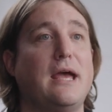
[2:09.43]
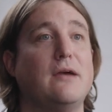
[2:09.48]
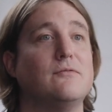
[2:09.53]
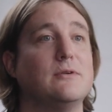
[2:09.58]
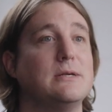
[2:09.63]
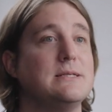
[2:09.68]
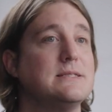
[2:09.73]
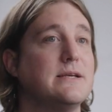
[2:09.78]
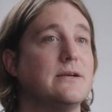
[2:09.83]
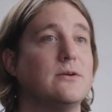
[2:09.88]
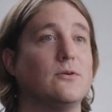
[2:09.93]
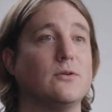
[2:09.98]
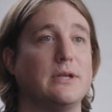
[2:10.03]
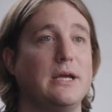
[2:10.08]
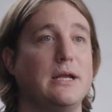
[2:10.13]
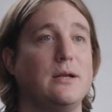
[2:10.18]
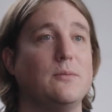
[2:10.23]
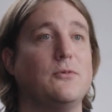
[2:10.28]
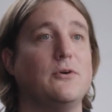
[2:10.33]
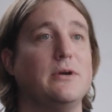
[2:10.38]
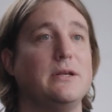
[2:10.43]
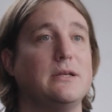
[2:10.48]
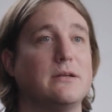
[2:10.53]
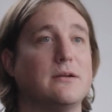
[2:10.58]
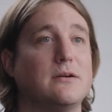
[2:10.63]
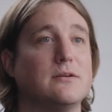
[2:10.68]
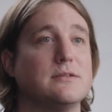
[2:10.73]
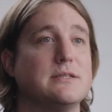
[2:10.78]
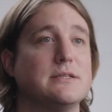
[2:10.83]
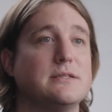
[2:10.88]
every single data point
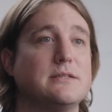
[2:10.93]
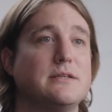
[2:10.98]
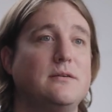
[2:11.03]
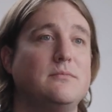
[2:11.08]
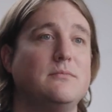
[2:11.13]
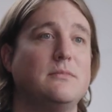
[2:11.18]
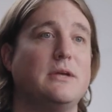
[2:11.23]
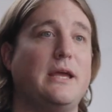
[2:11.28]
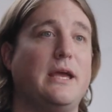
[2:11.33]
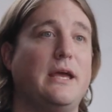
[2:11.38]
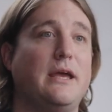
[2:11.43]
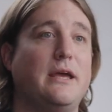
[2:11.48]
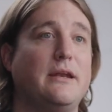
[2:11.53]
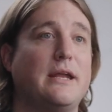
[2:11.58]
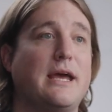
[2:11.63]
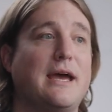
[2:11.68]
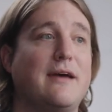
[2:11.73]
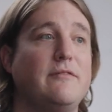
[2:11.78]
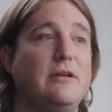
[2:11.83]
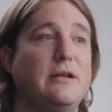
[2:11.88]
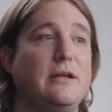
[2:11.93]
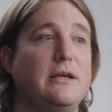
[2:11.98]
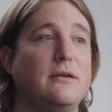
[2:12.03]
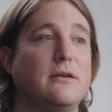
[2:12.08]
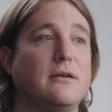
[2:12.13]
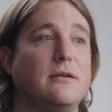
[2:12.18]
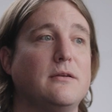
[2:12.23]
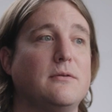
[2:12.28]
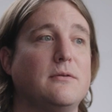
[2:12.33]
in our system and having it